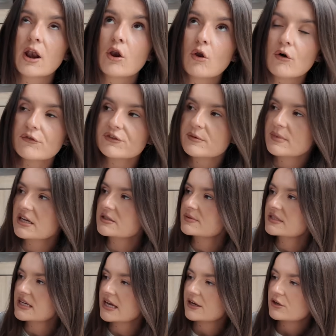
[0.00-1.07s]
I love the mixed
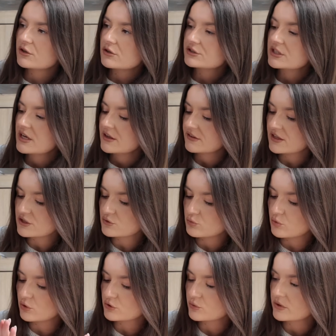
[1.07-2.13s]
materials, this
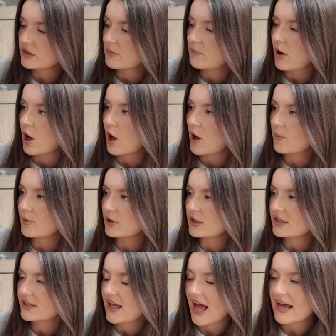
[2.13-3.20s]
wood with the
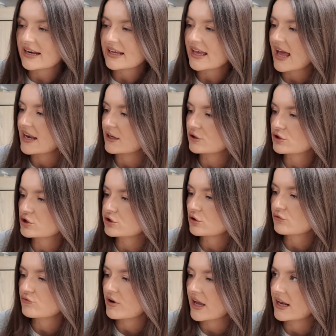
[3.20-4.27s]
marble, and again, it'll just
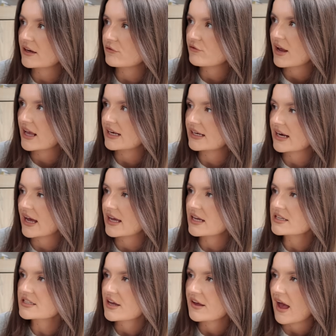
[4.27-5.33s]
look really, really
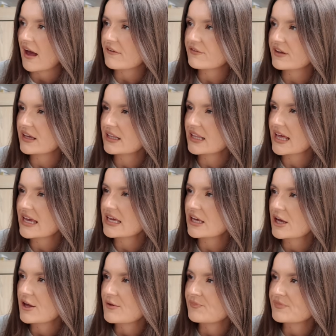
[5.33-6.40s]
nice. I feel
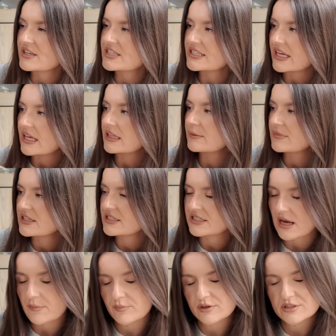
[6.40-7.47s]
like seeing them as
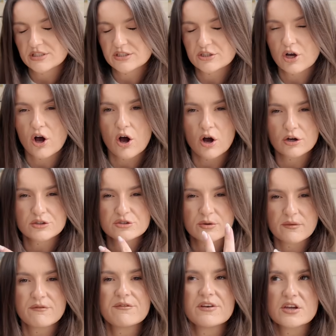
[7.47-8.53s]
separate, it's hard
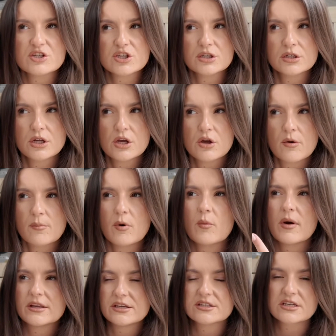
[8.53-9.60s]
to envision, but
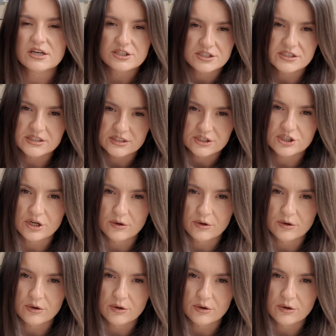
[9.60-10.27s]
when you actually see the